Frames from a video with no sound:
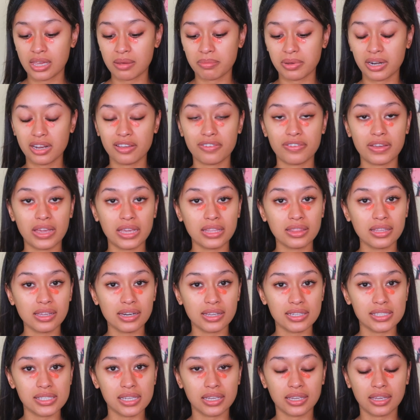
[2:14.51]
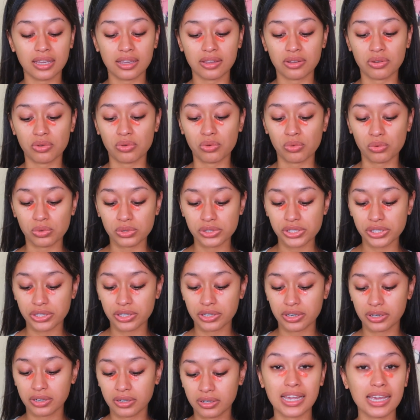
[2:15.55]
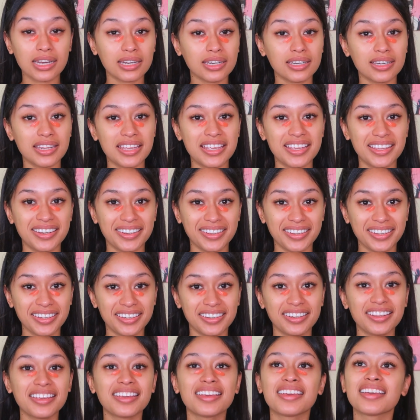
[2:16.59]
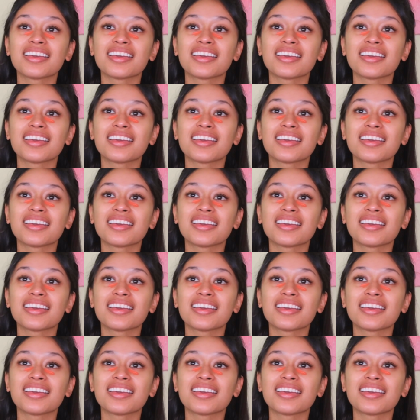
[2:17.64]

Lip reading: but I find that as I get older, I kind of need it.